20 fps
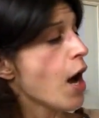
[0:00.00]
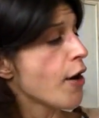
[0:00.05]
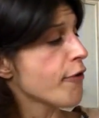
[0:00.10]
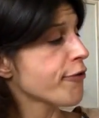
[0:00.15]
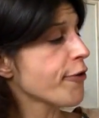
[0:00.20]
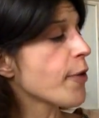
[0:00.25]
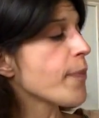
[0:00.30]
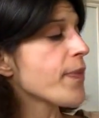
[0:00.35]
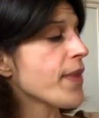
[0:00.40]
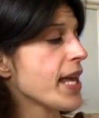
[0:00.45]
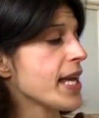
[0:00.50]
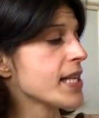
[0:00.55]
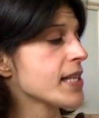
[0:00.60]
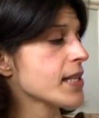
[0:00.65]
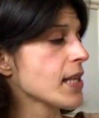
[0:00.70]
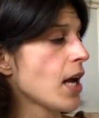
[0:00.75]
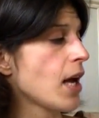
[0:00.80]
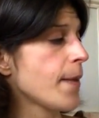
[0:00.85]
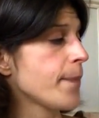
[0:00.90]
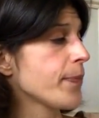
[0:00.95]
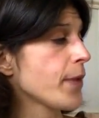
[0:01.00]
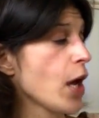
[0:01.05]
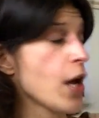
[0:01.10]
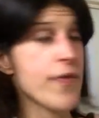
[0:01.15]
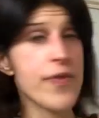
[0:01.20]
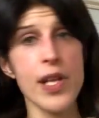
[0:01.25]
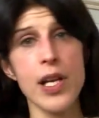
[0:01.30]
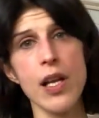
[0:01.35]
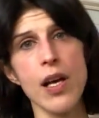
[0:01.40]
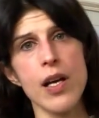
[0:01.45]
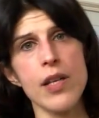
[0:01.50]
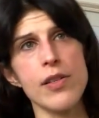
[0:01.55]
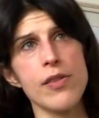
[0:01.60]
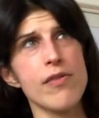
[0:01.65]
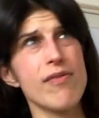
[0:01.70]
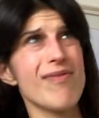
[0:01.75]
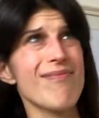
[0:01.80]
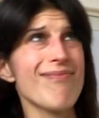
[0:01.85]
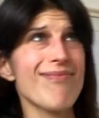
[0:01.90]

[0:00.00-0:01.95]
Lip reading: from this over the last